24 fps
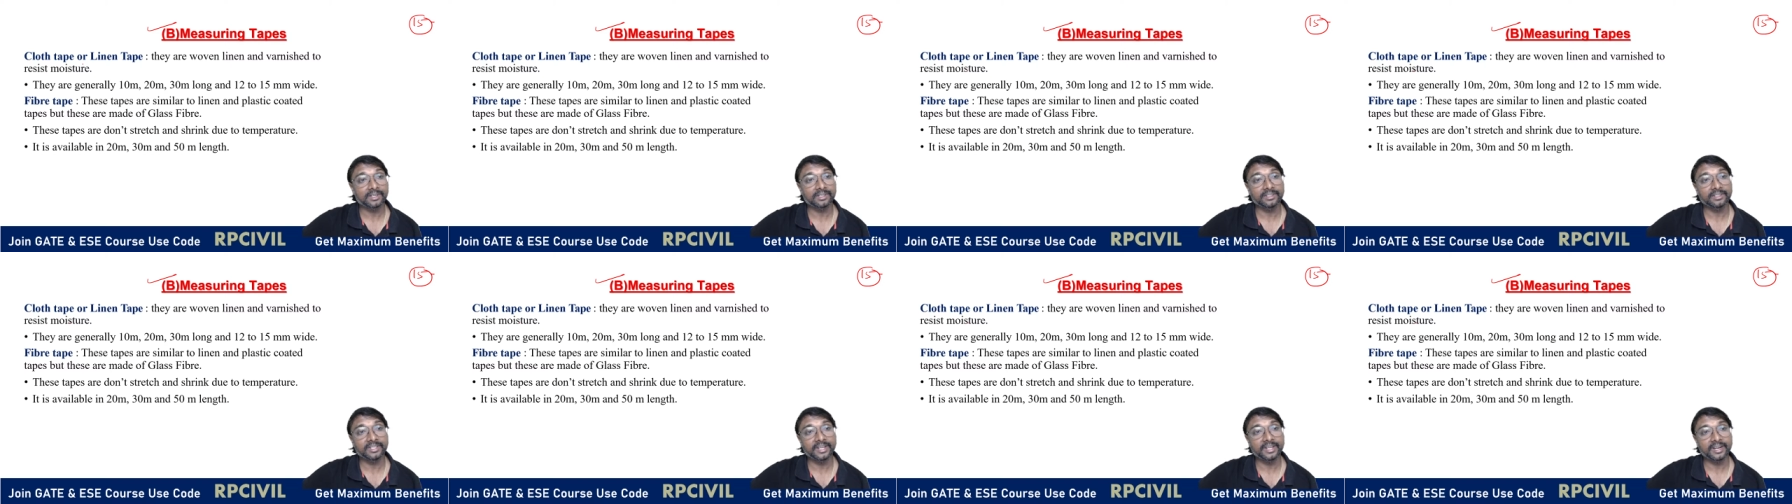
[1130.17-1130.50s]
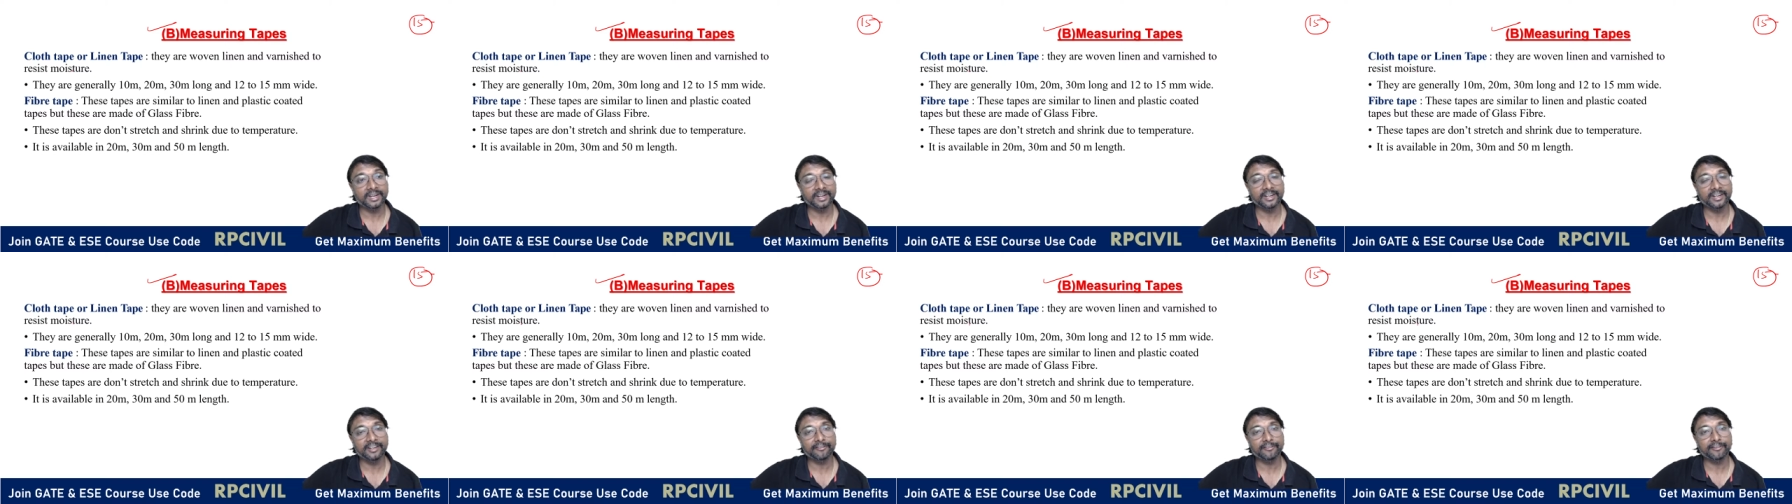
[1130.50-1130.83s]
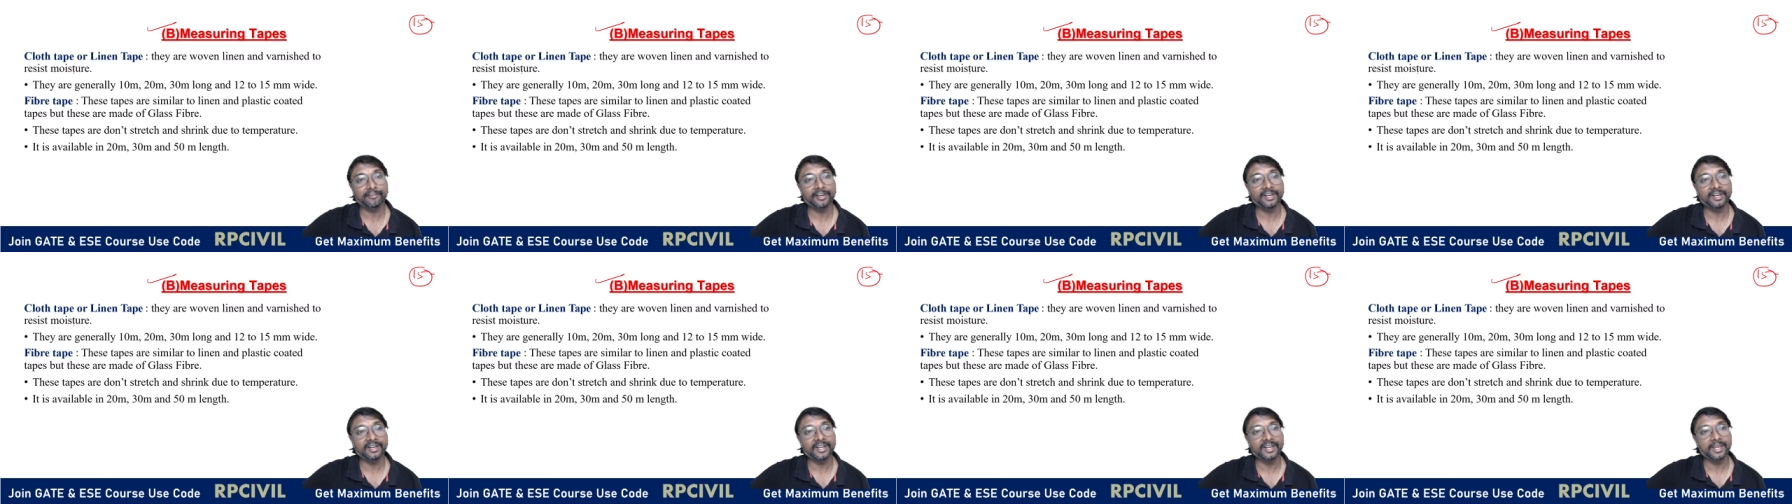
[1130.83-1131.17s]
There are
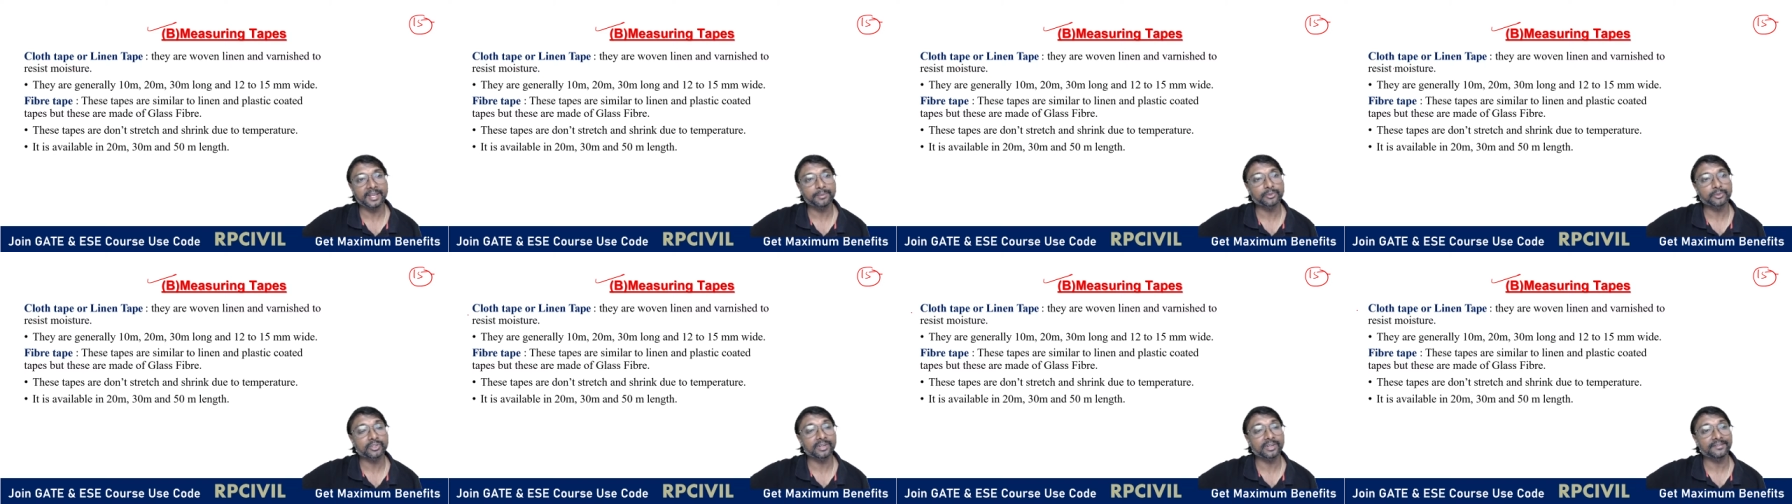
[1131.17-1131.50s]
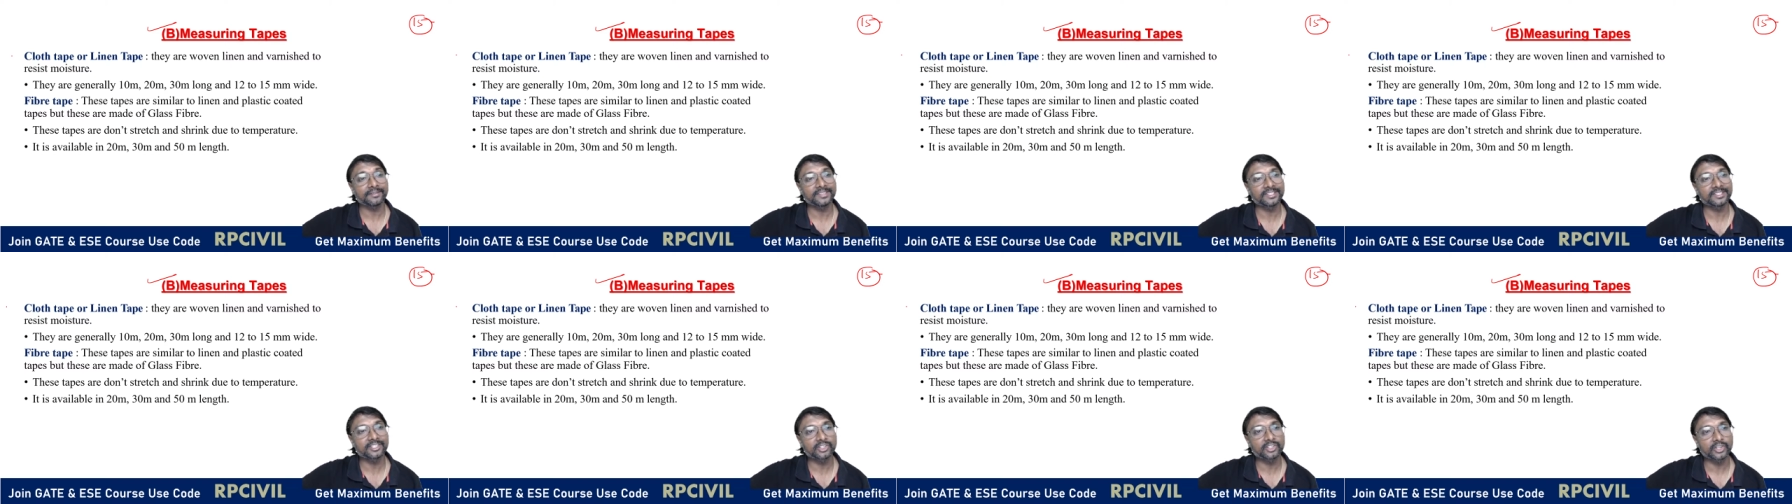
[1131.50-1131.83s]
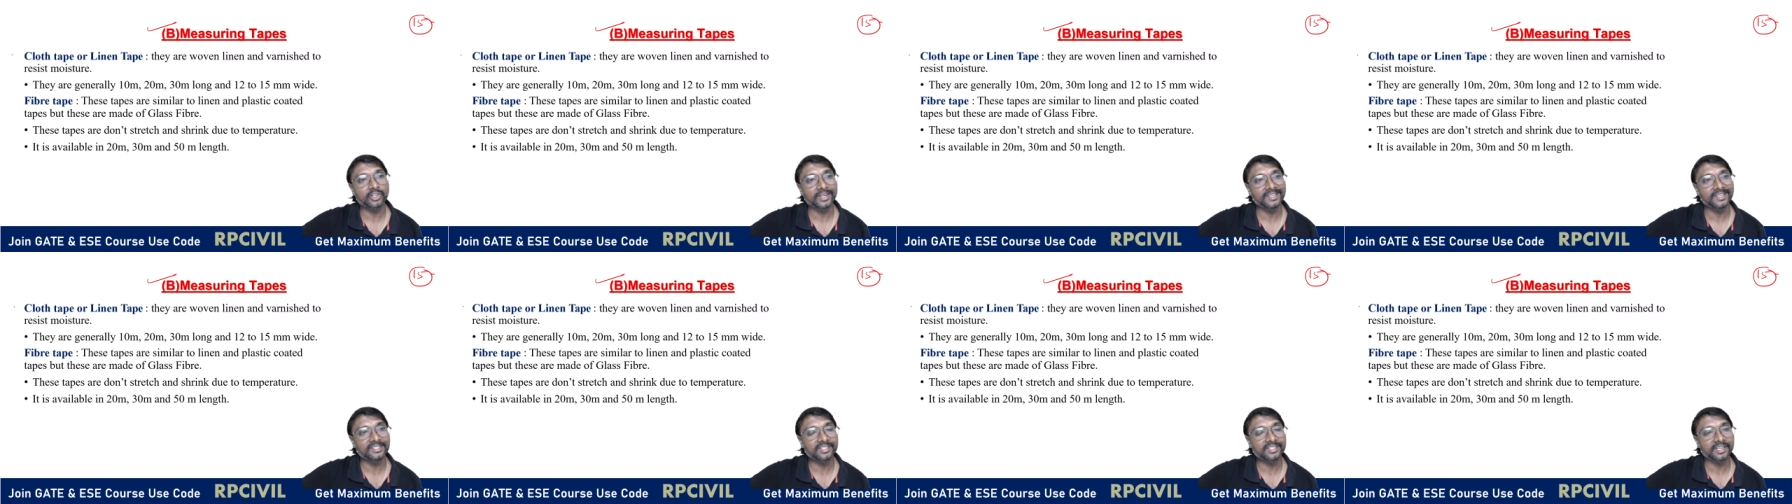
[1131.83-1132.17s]
different types of this
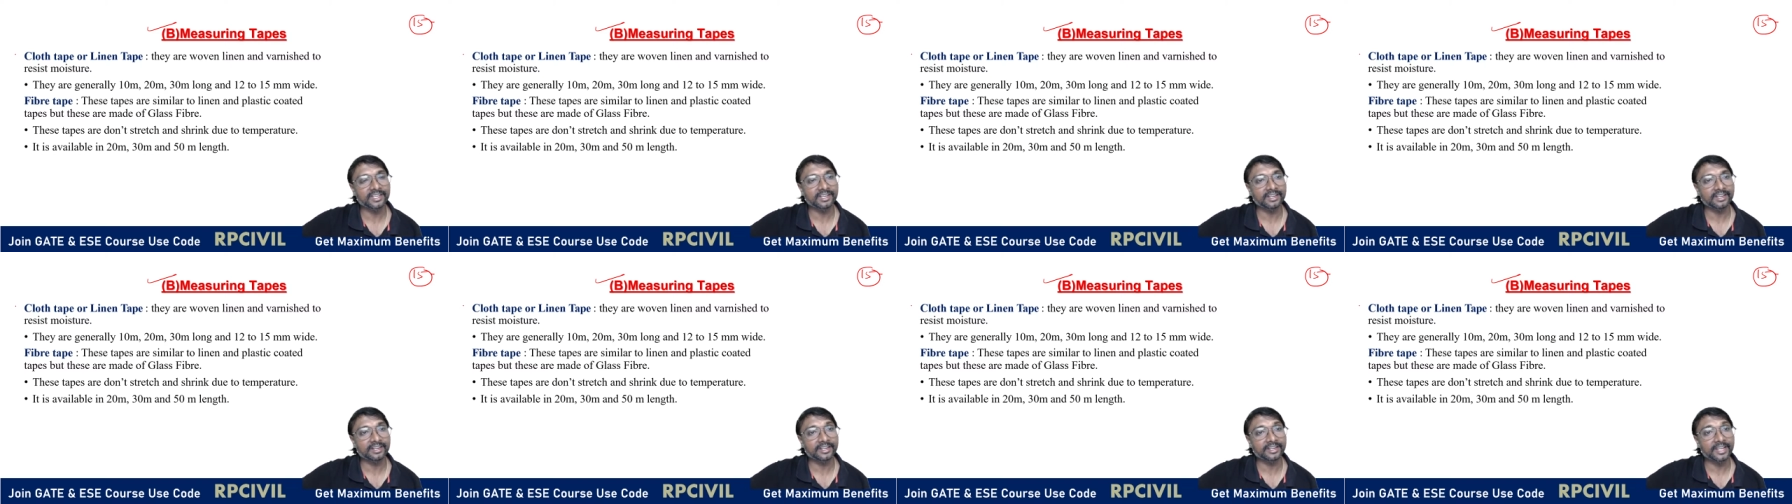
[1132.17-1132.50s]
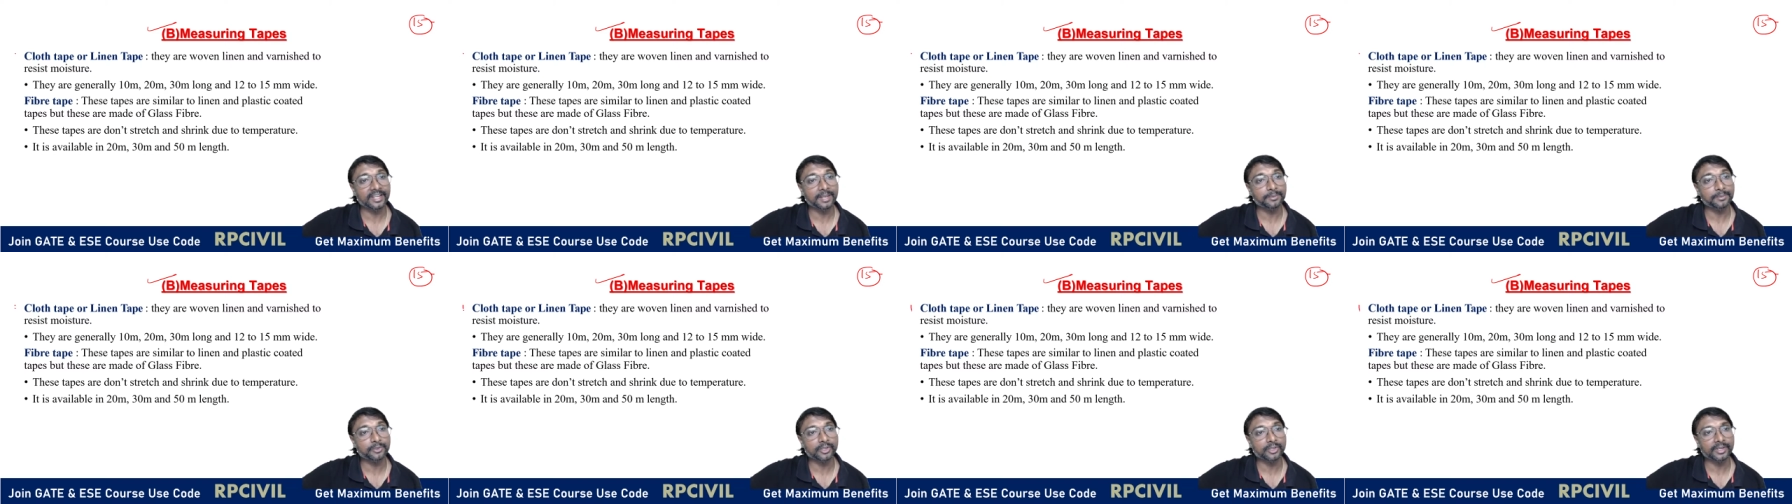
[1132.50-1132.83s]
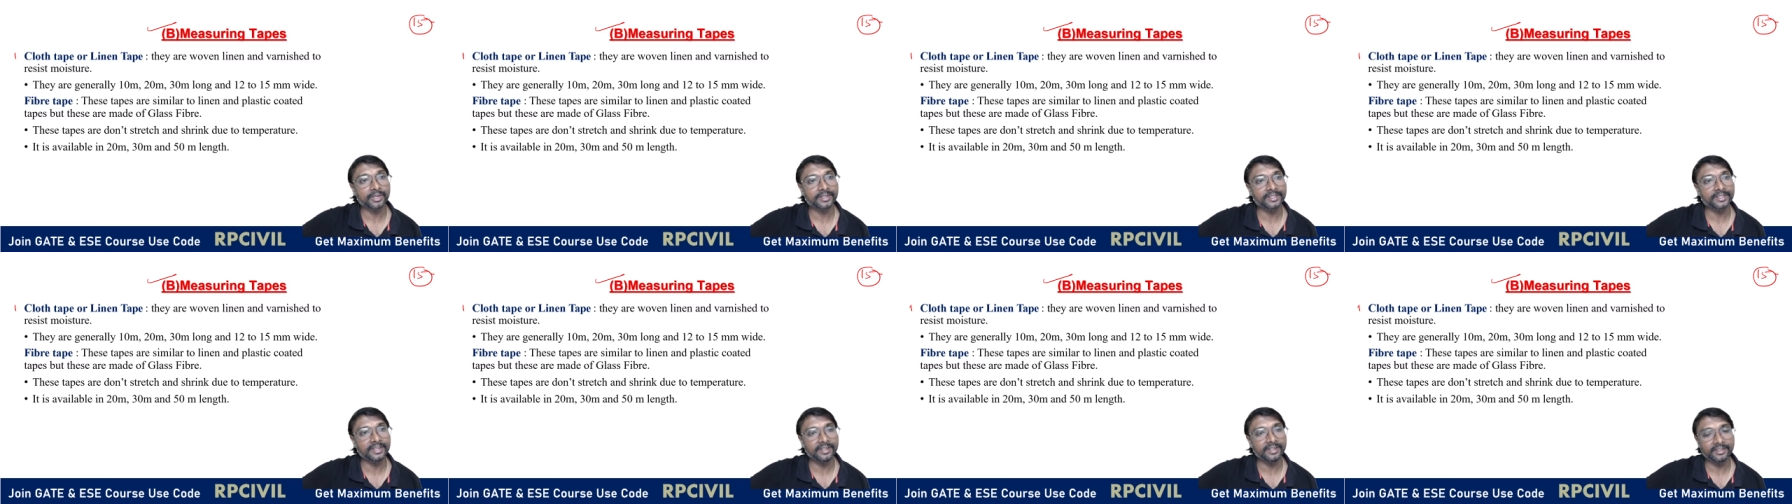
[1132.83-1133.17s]
chains, tapes
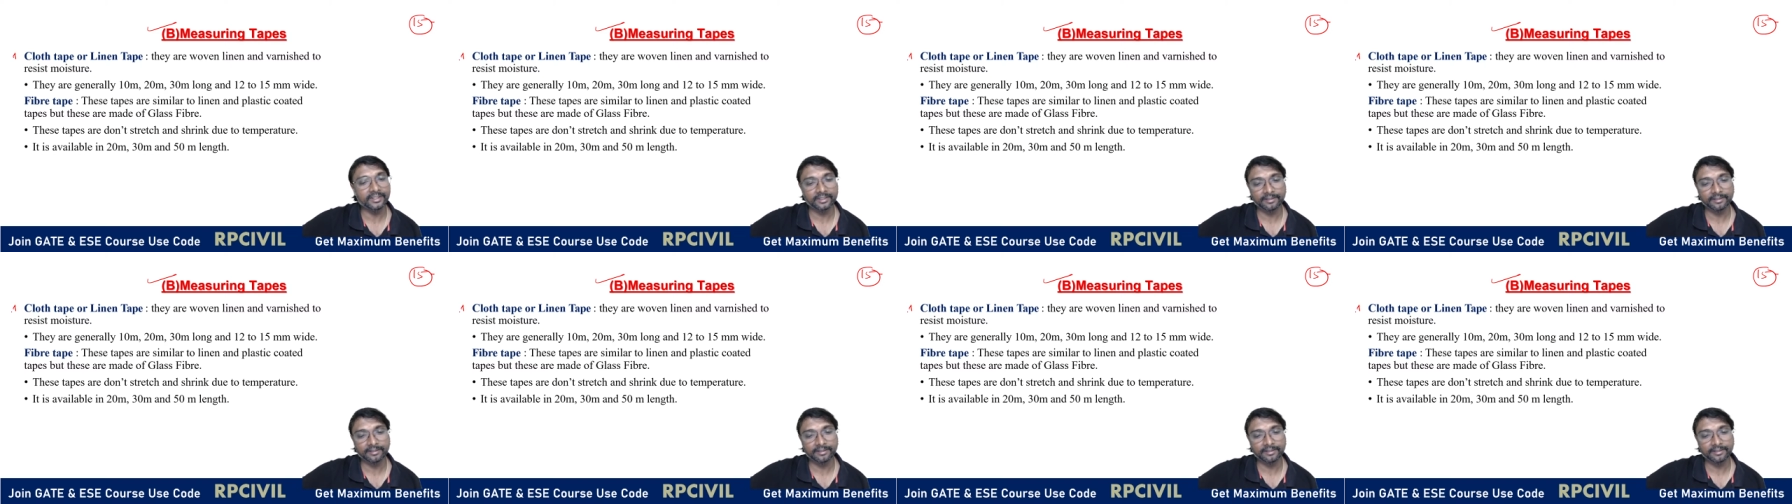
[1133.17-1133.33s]
are there.